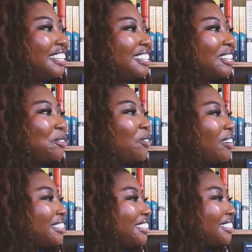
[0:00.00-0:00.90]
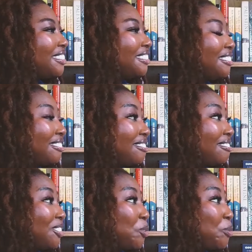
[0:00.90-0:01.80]
they wanted
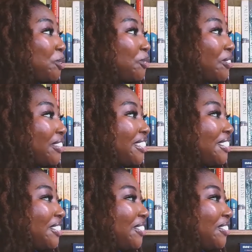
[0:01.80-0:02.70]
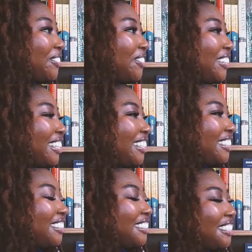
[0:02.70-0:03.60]
so much for us too.
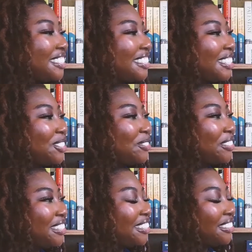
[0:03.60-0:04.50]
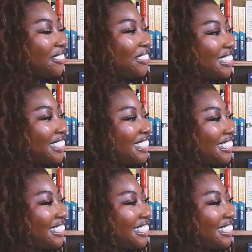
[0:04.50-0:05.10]
And it's nice to be like, look, we did it.